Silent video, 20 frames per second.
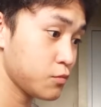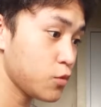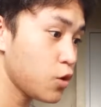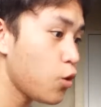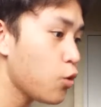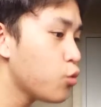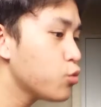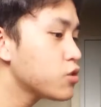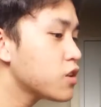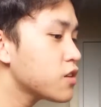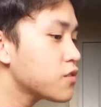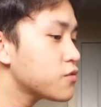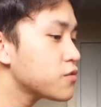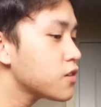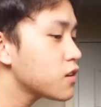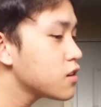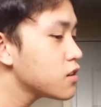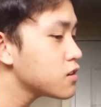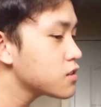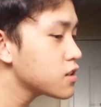Oh, the,
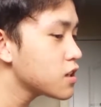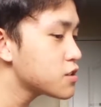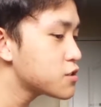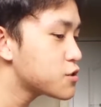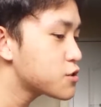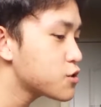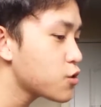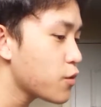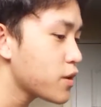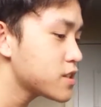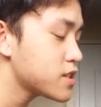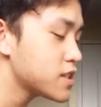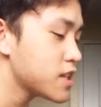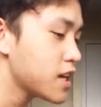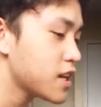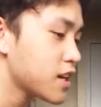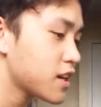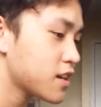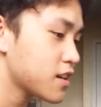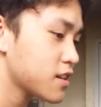that's so
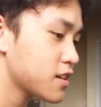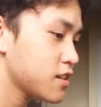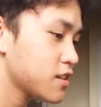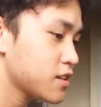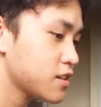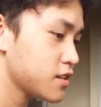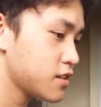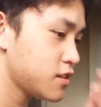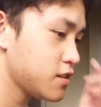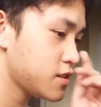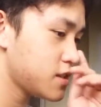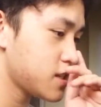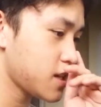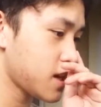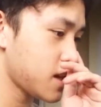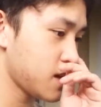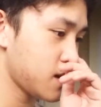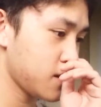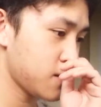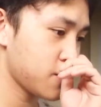aesthetic. Good
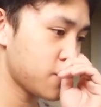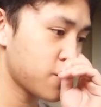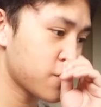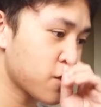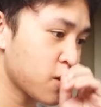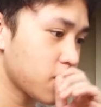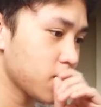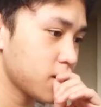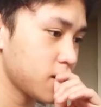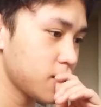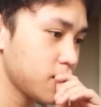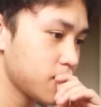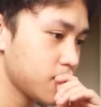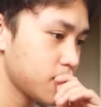day, Rolly.